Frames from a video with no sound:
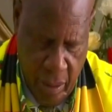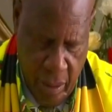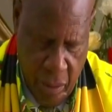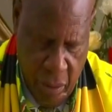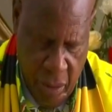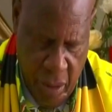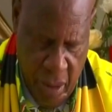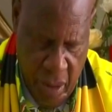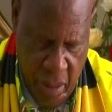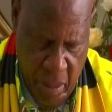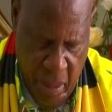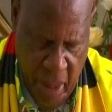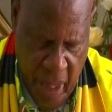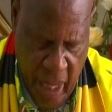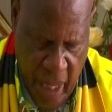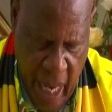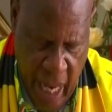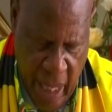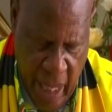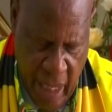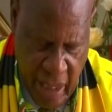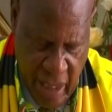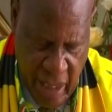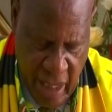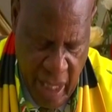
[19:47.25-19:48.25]
We remain
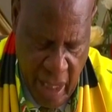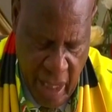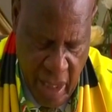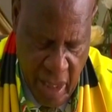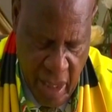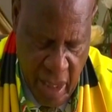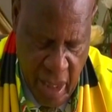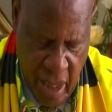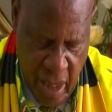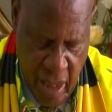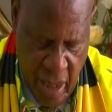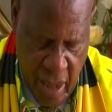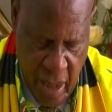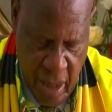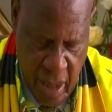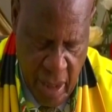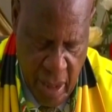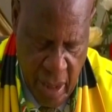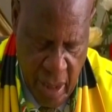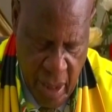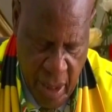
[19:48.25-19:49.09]
under sanctions.